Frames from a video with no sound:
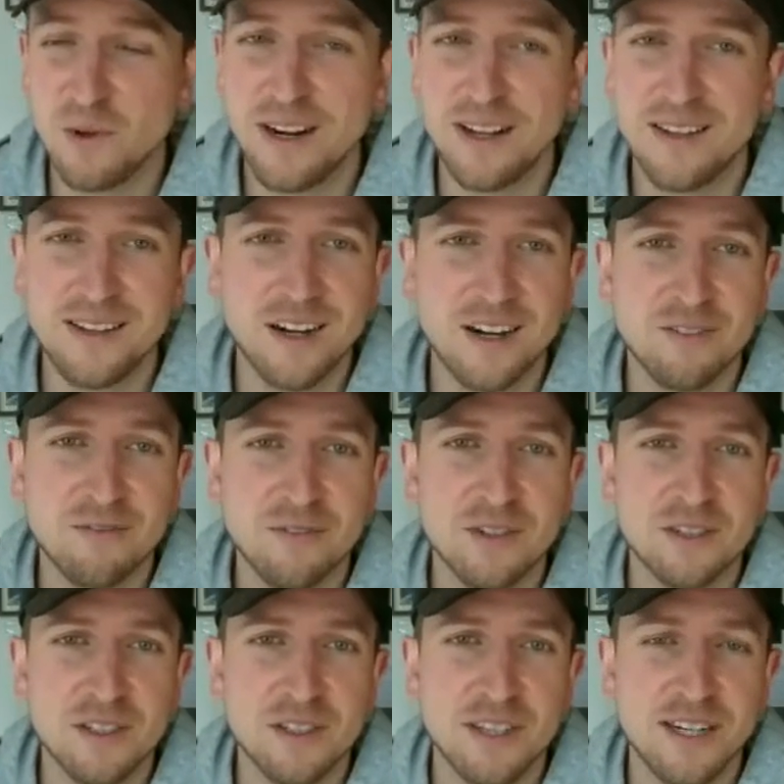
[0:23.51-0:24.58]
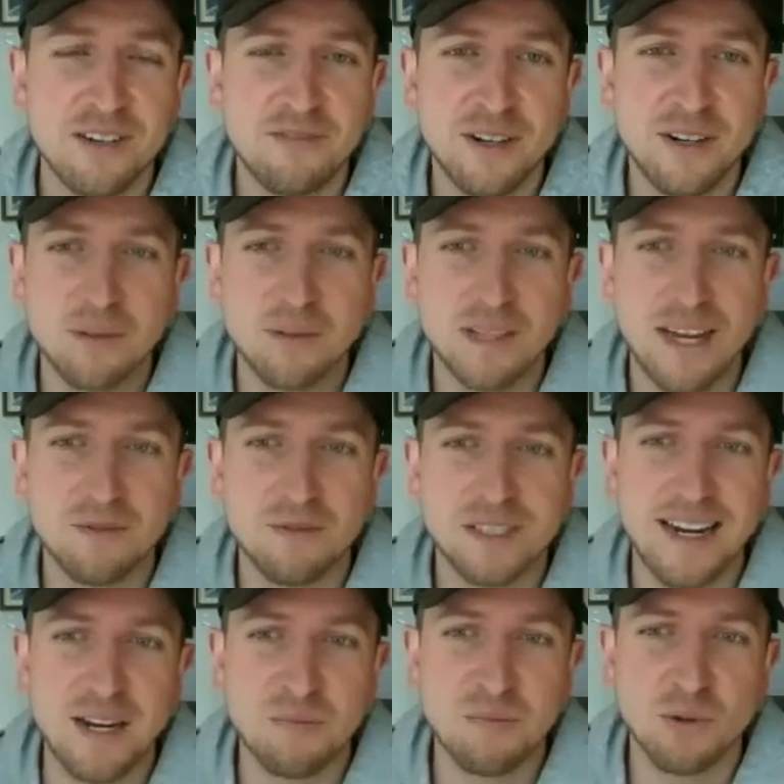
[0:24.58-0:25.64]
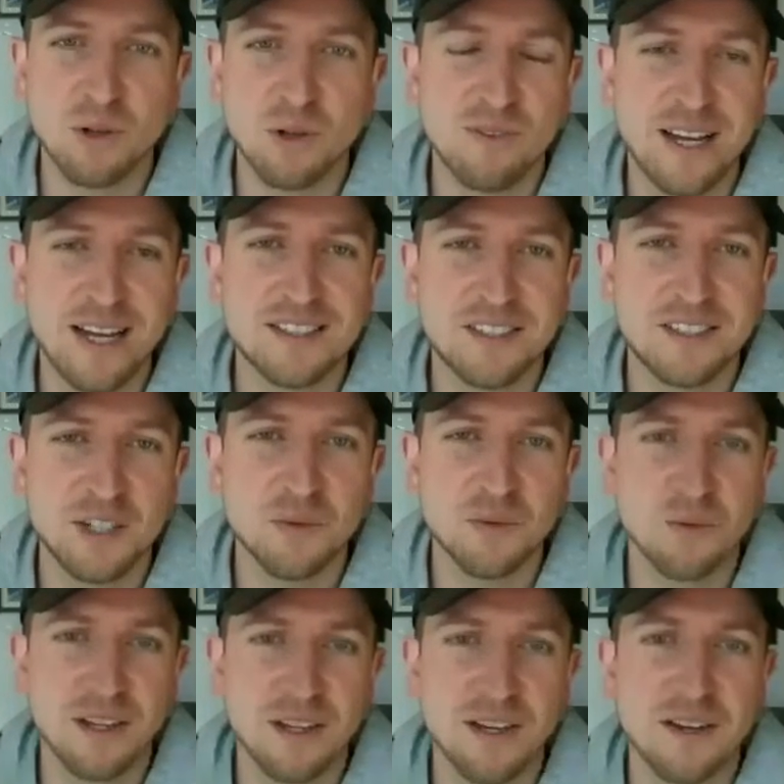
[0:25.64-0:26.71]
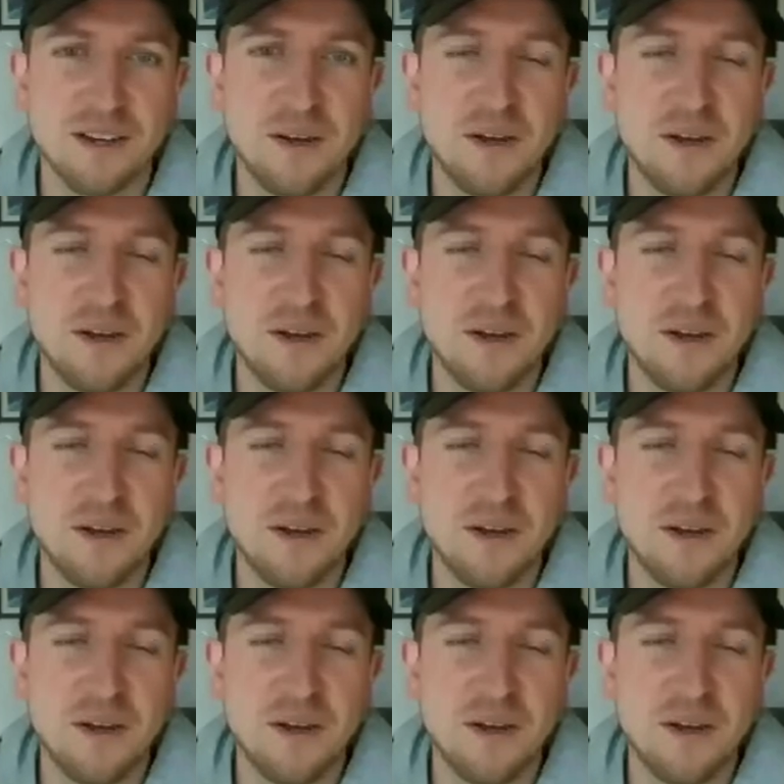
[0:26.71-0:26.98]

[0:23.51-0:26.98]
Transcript: I think our first Lady Family Live was in April of last year when the